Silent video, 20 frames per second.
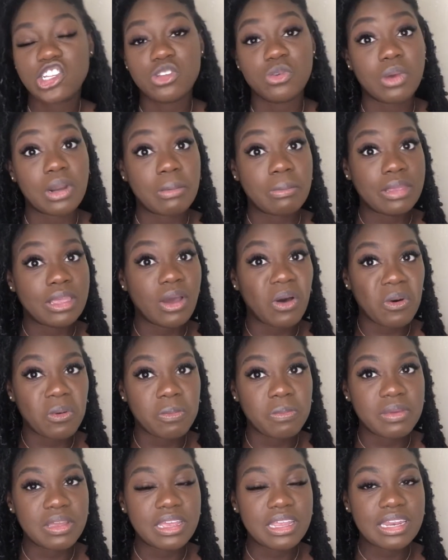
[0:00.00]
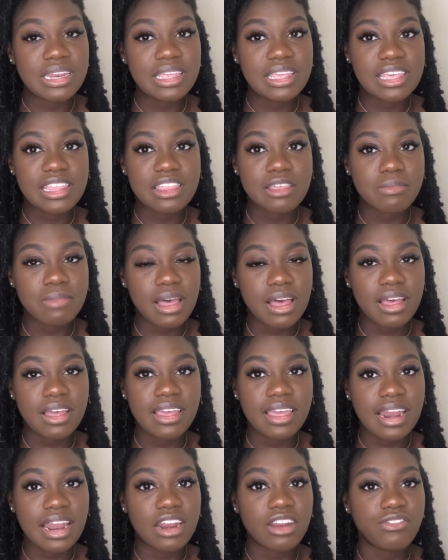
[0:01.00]
you want to be open,
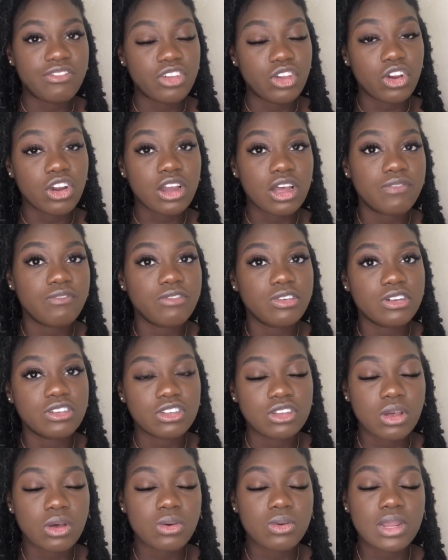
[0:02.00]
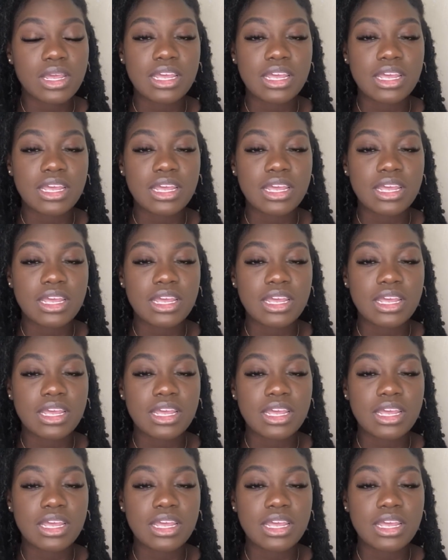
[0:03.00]
get out of your comfort zone,